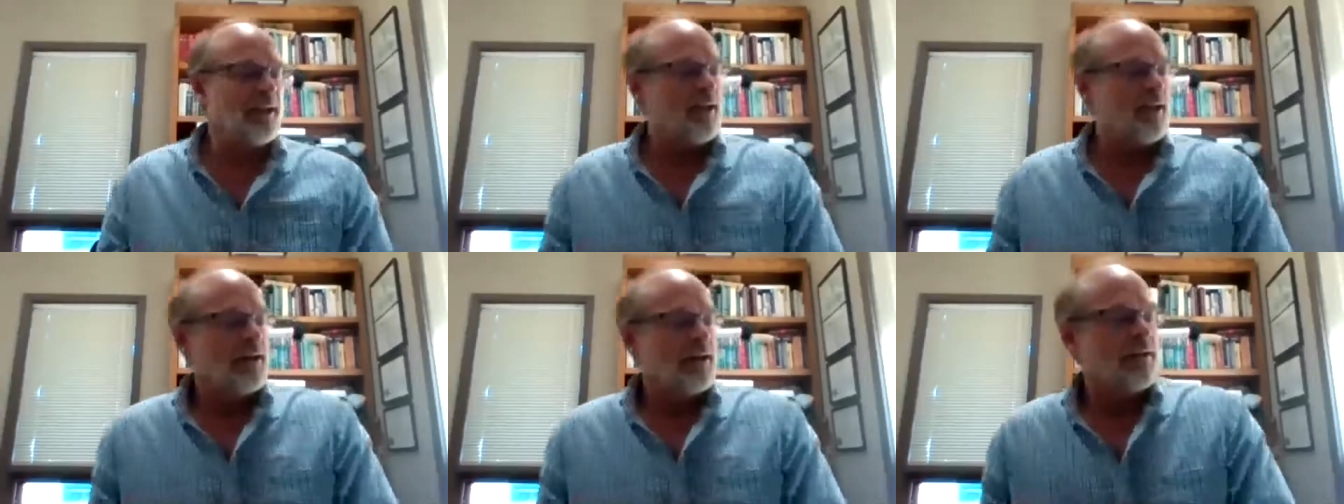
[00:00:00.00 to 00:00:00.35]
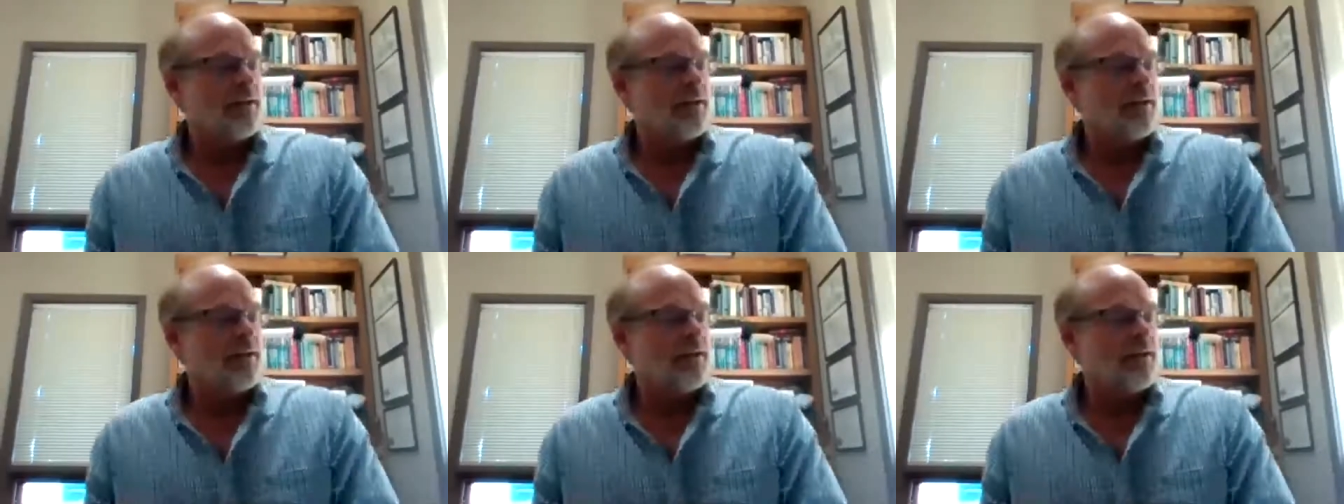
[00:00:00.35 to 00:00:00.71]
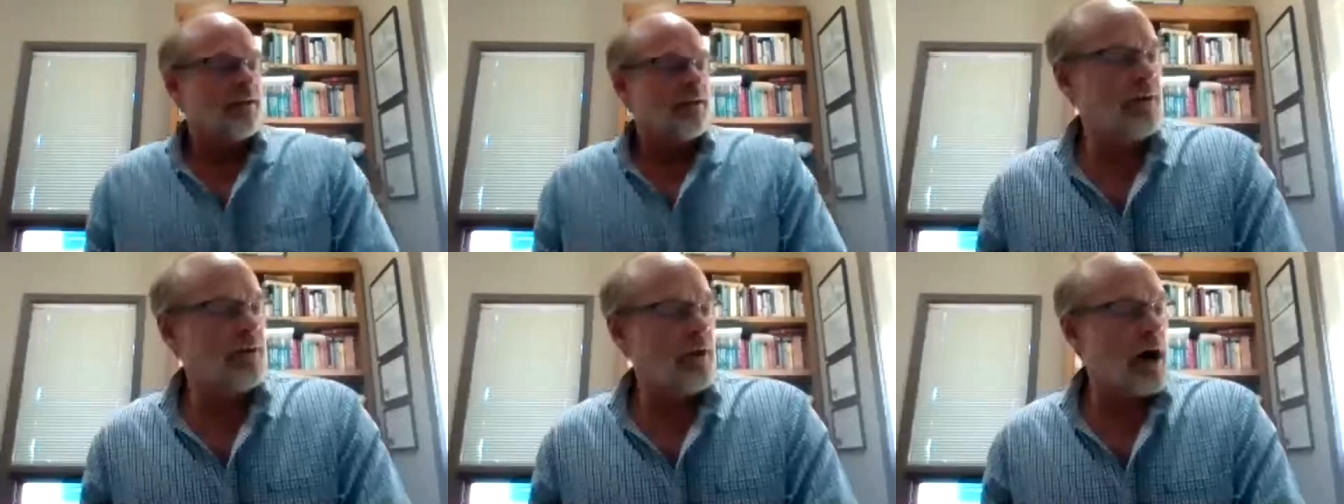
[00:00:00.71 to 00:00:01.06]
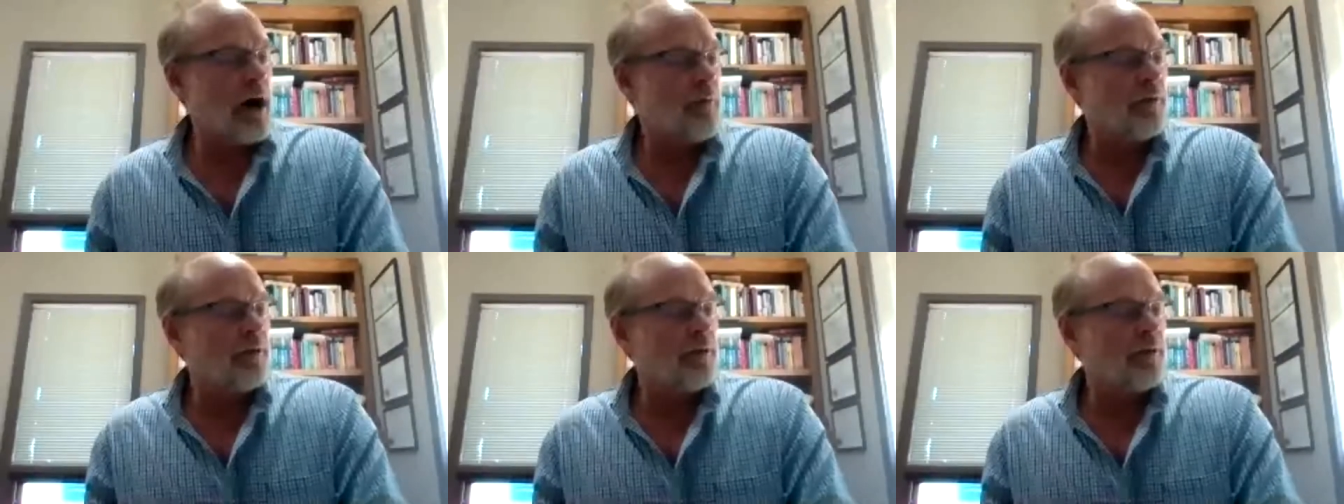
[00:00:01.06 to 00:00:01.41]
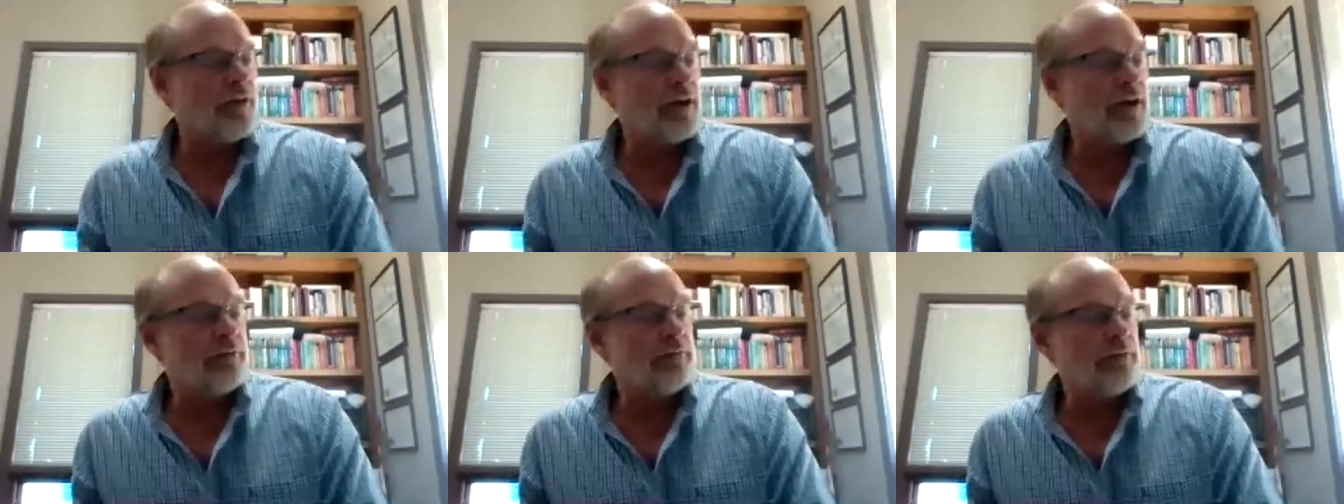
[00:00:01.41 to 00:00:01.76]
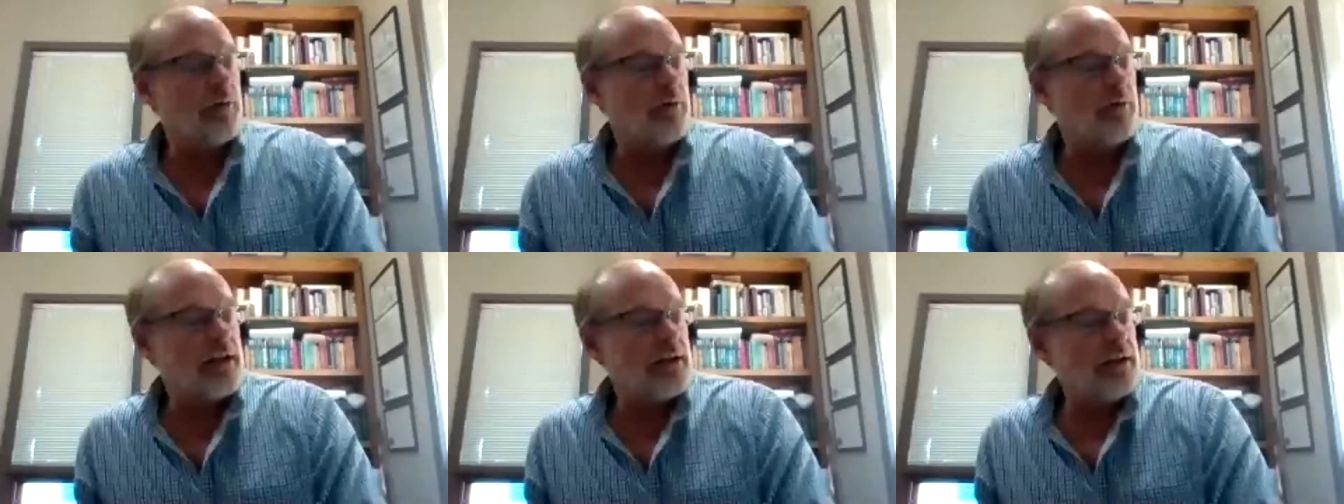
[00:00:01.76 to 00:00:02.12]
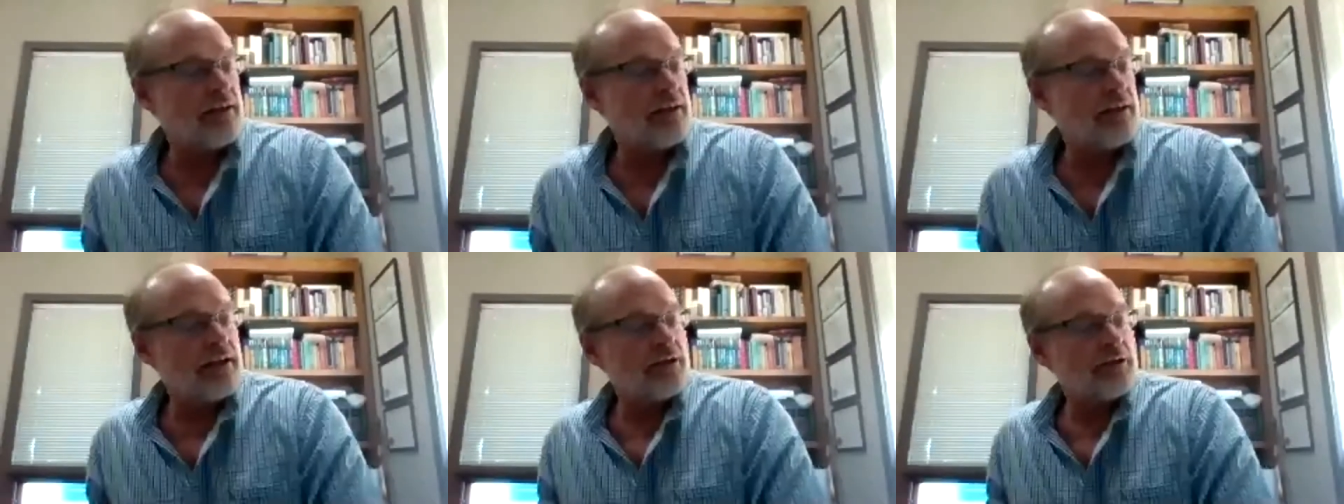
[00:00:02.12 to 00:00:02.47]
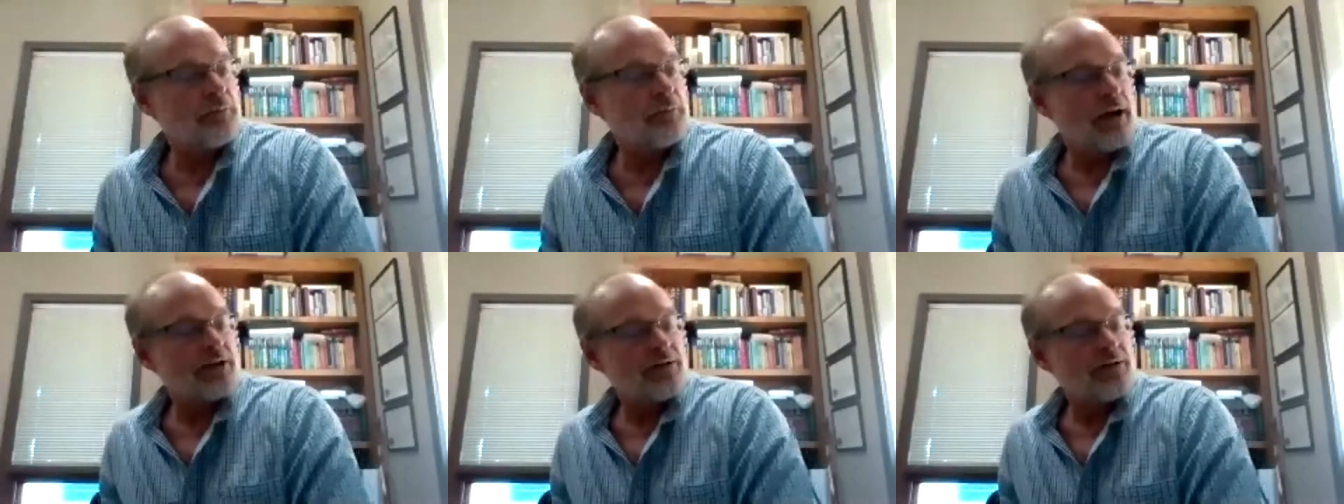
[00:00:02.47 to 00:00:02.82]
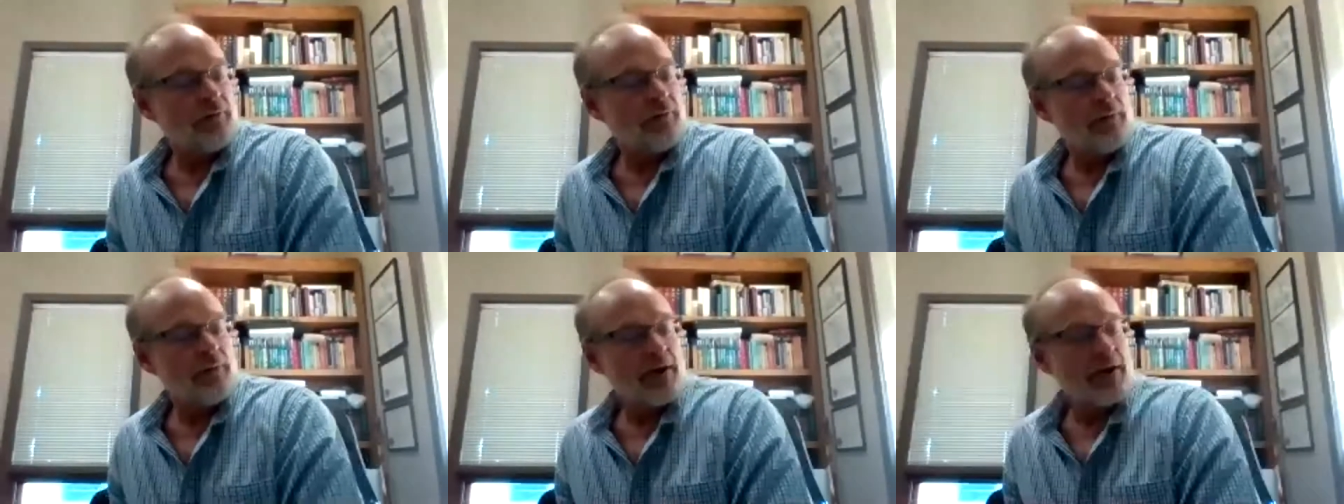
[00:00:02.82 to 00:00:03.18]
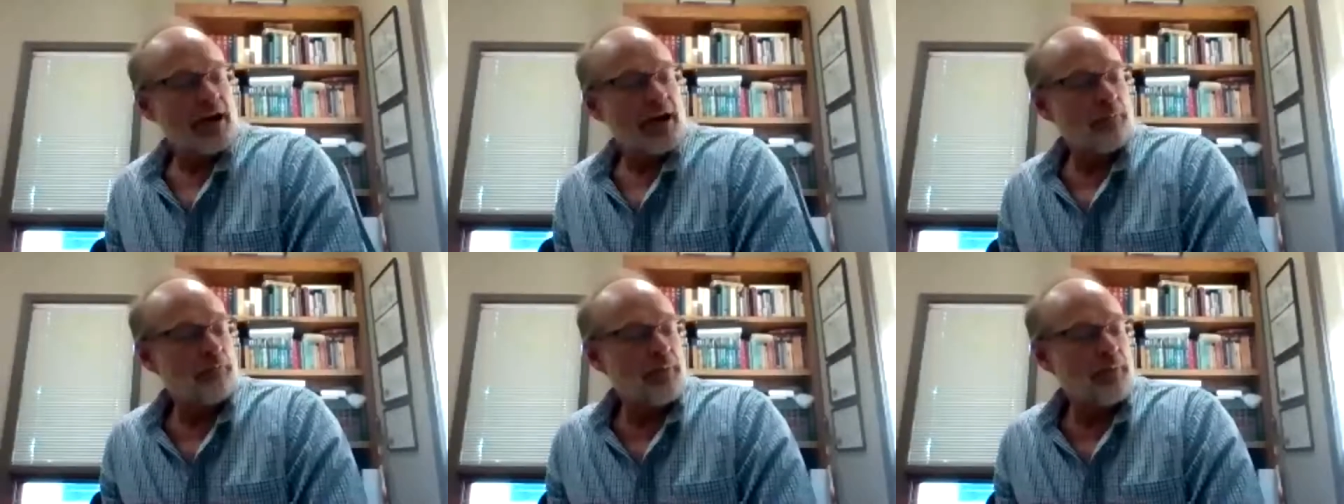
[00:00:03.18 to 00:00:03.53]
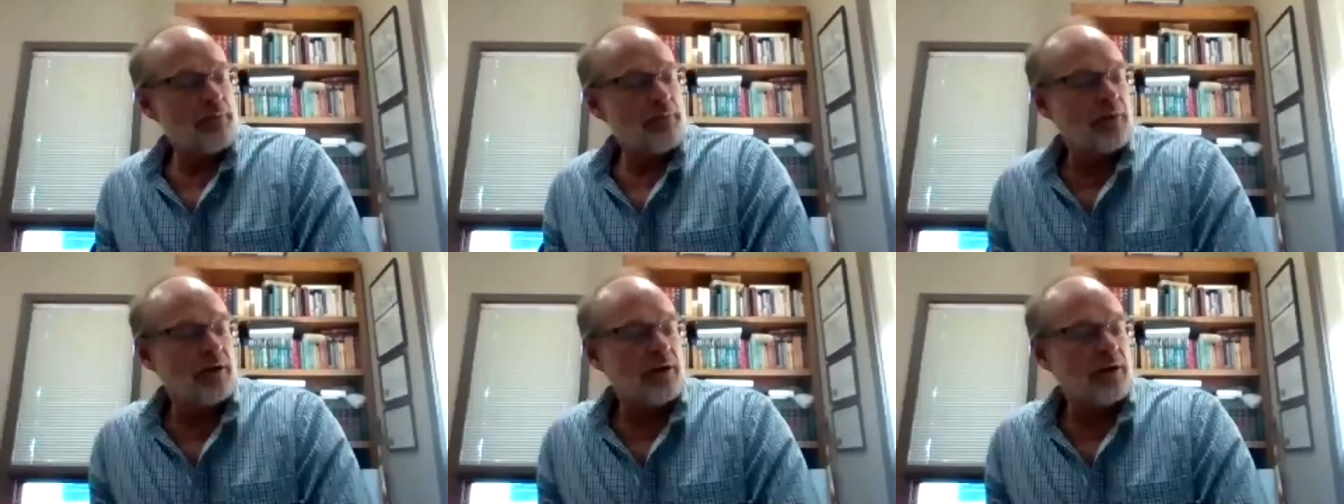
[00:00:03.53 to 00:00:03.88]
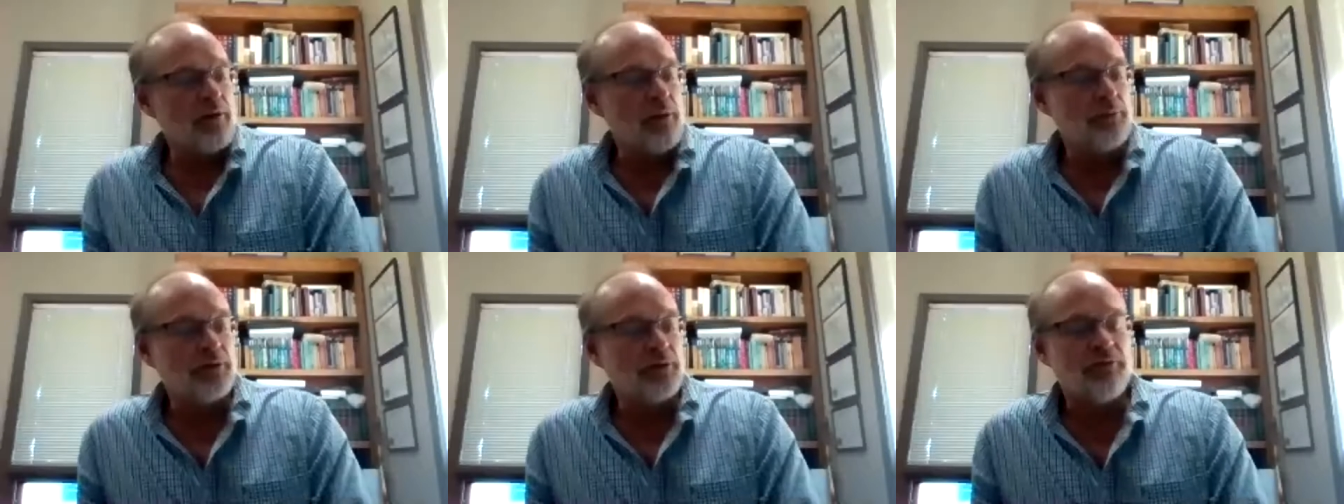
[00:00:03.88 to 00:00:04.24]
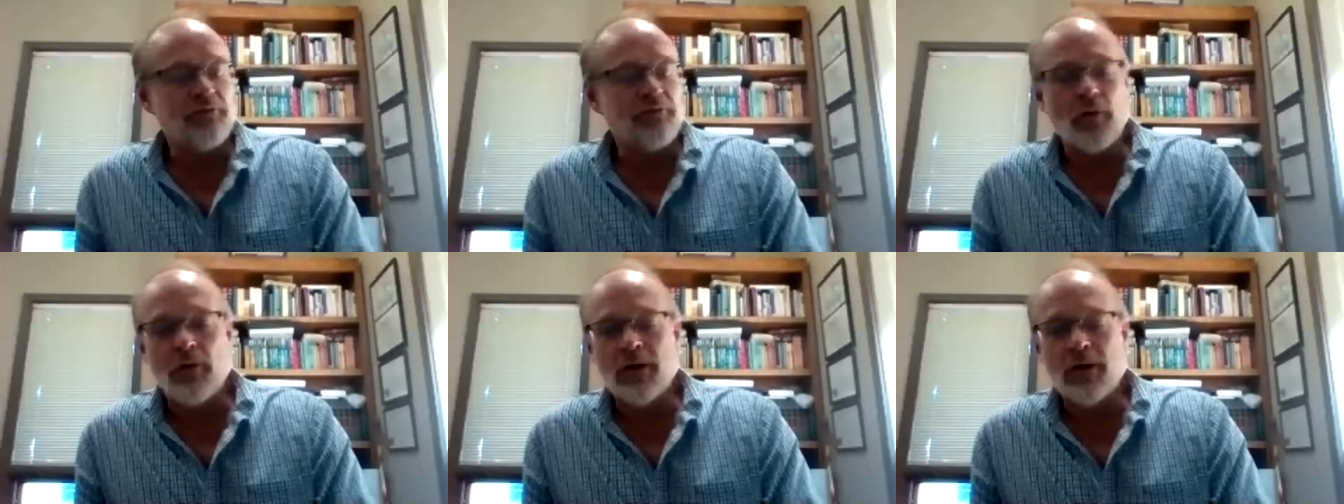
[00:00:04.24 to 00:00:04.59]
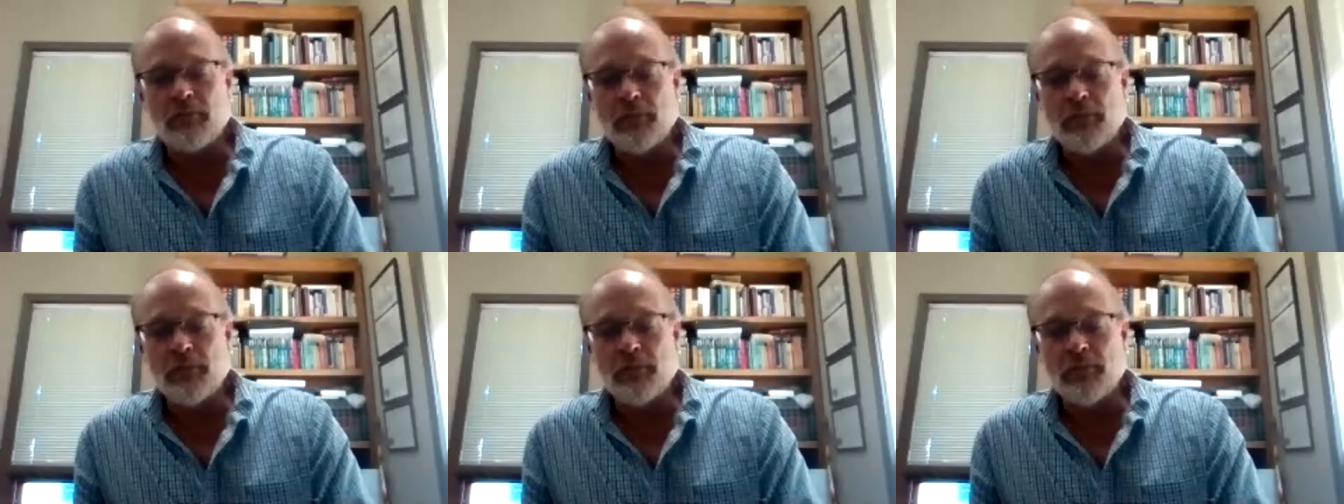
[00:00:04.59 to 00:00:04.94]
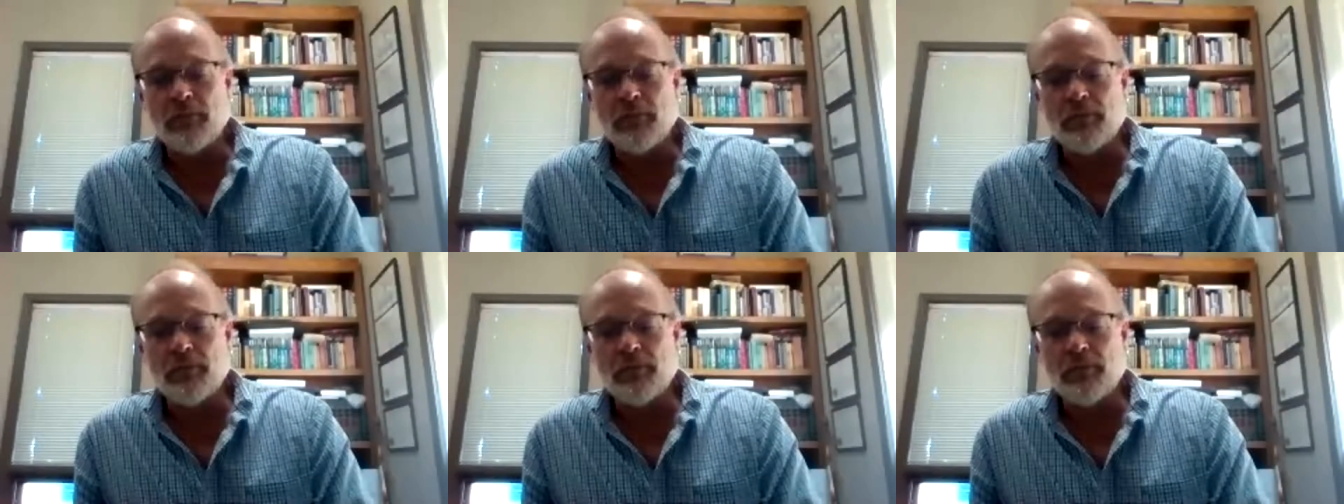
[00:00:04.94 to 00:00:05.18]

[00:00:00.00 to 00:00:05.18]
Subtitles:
you know, I didn't know I was doing anything special when we had people in groups of four and move them